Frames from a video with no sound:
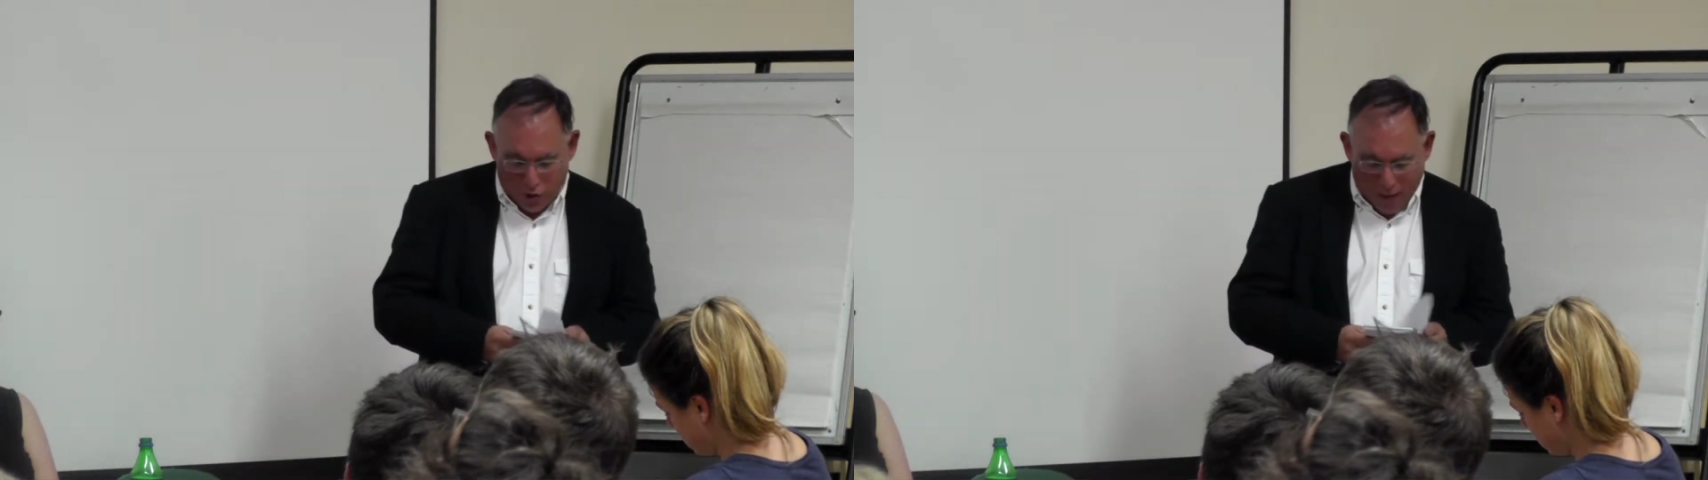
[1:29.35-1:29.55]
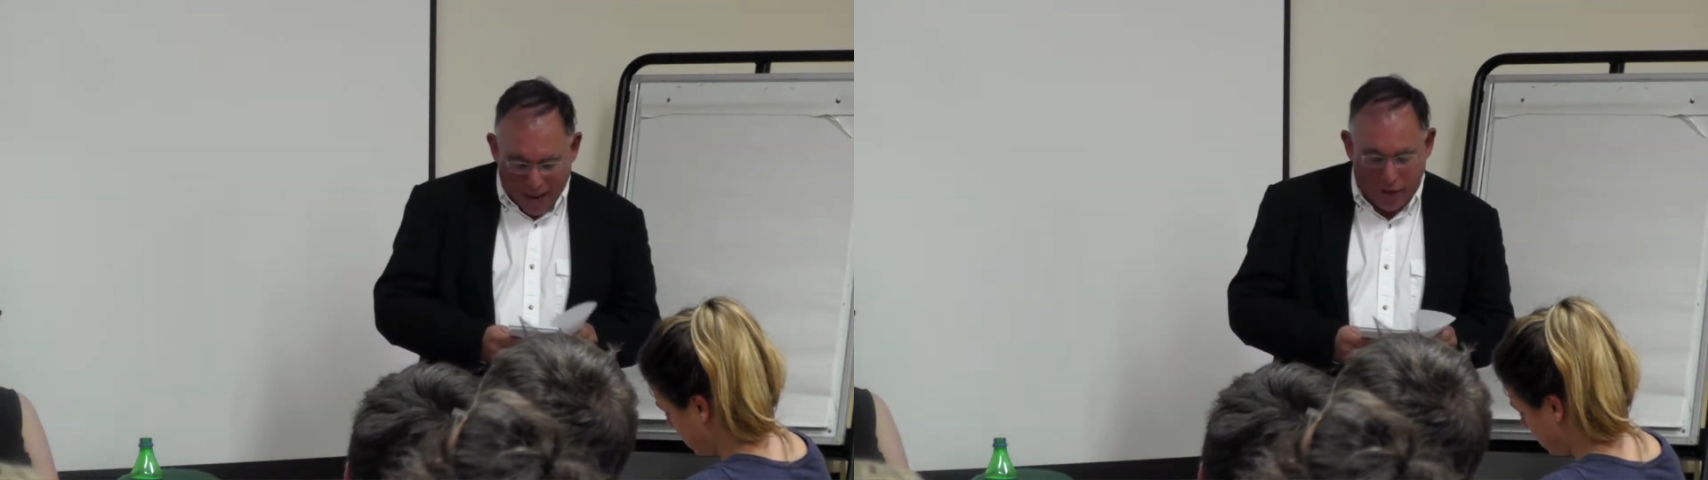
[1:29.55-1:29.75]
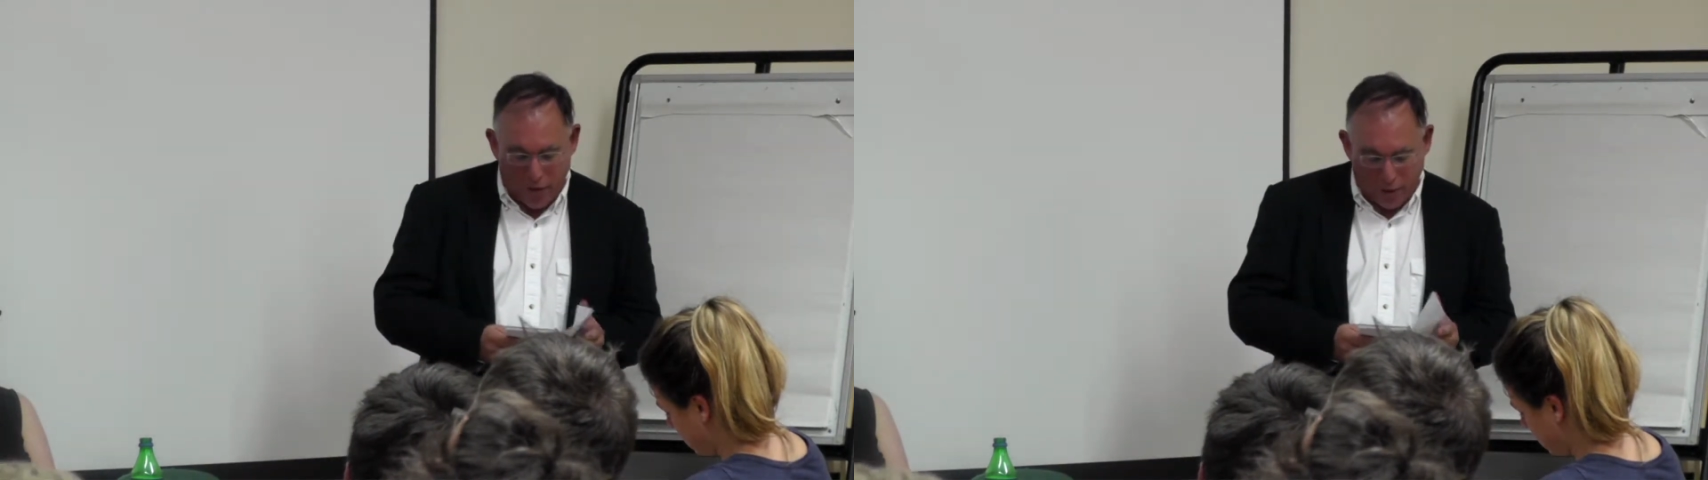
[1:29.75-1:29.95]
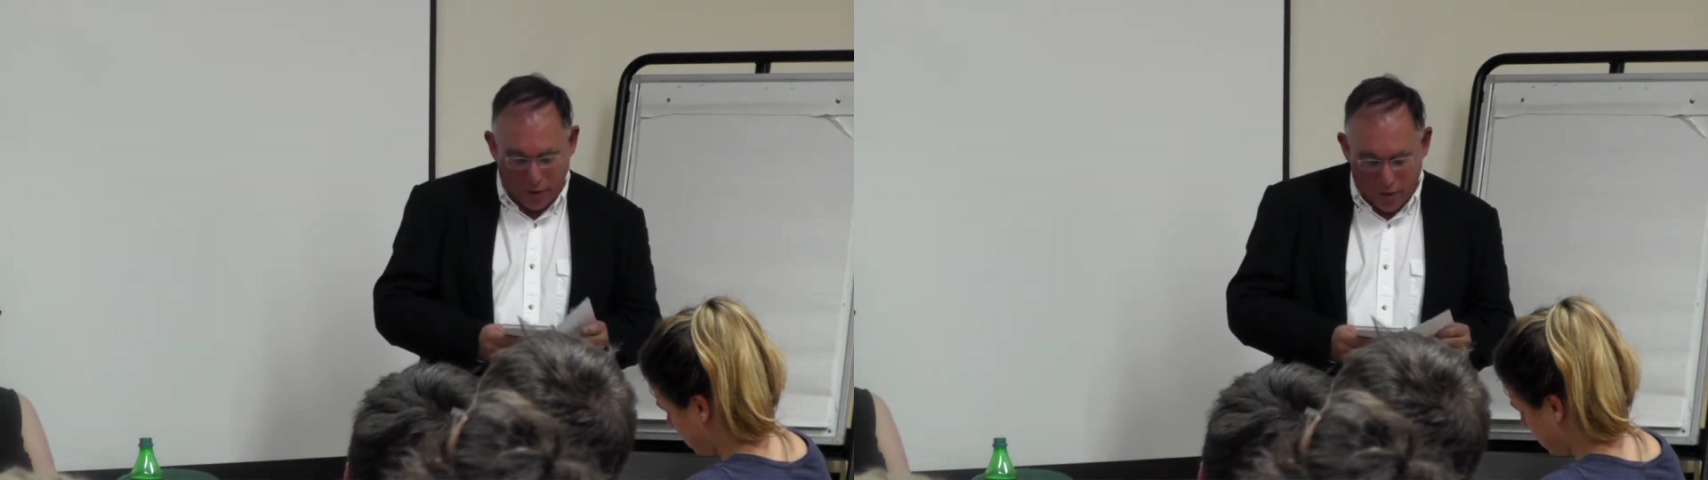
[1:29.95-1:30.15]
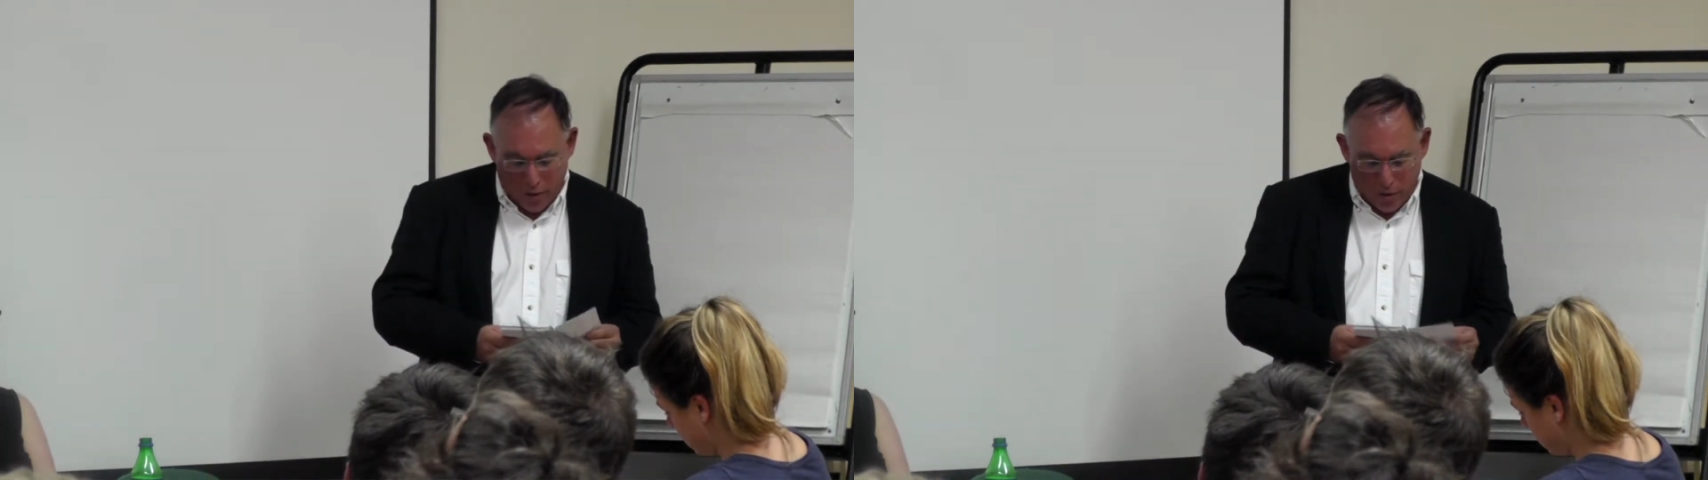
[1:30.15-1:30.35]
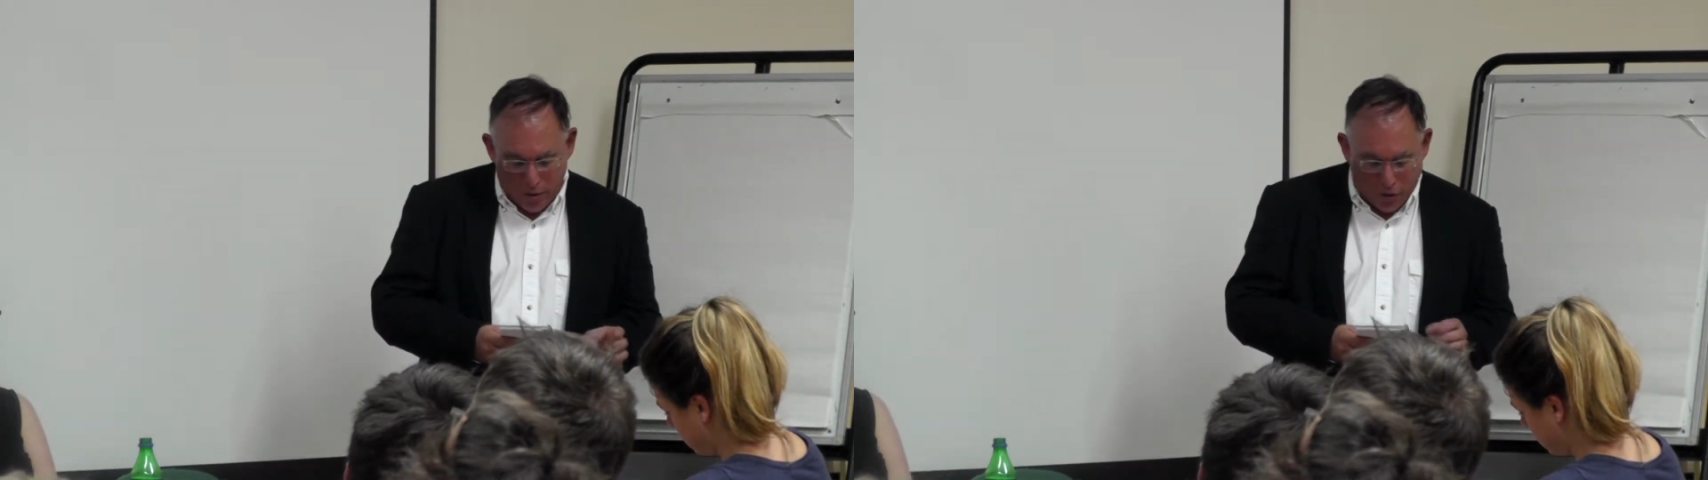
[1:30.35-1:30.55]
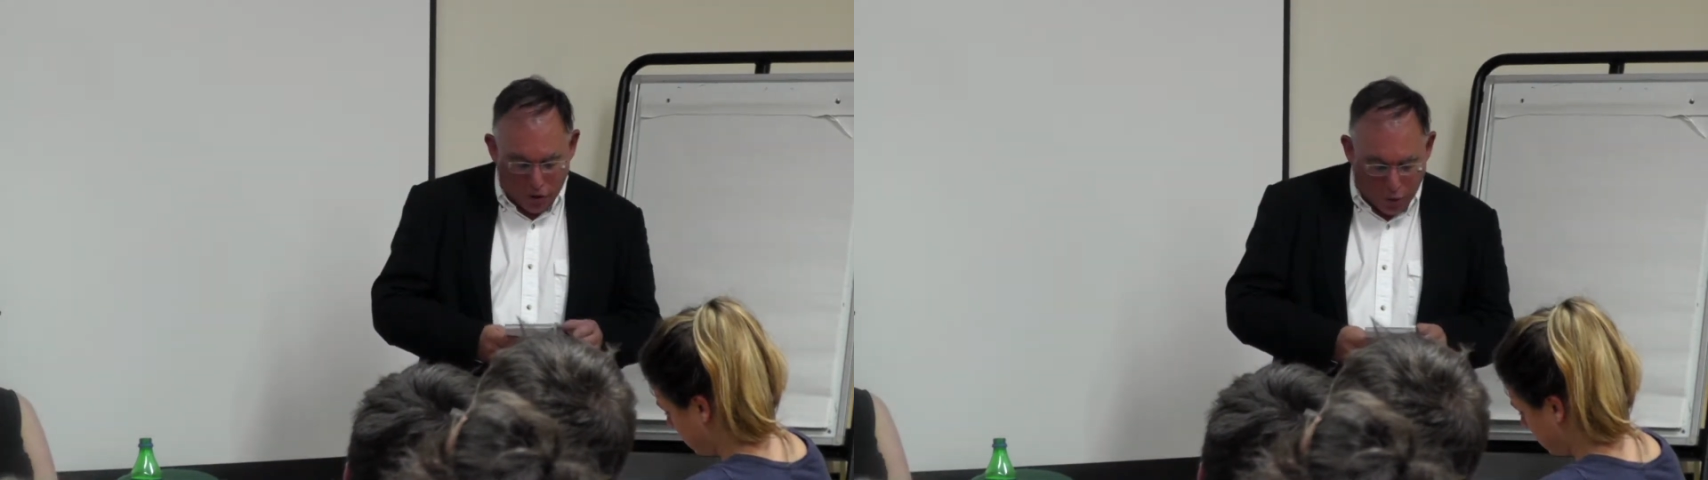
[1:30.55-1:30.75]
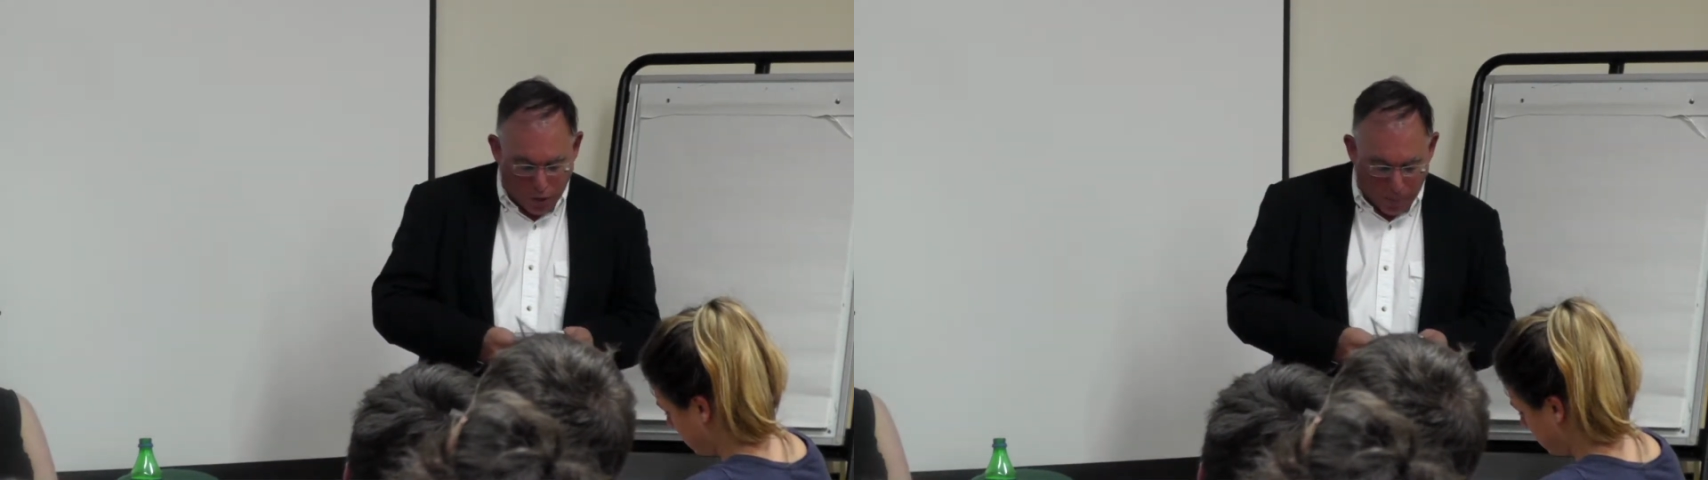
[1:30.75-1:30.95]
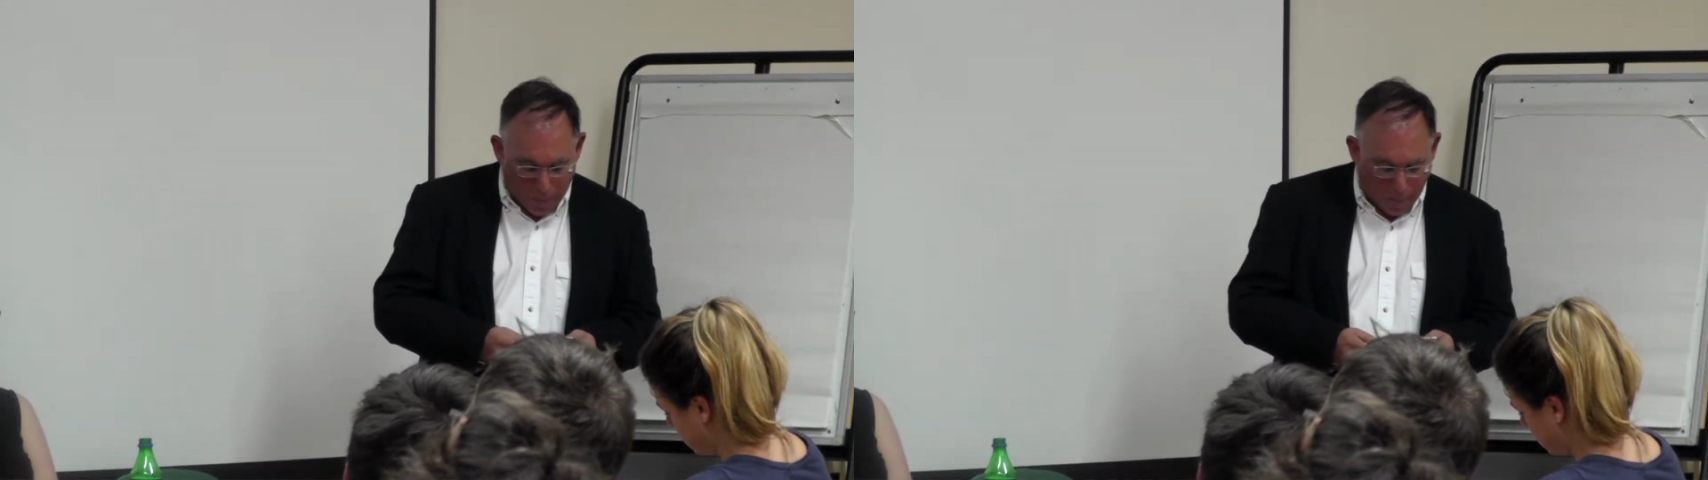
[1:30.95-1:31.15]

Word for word: in reality, they destroyed them.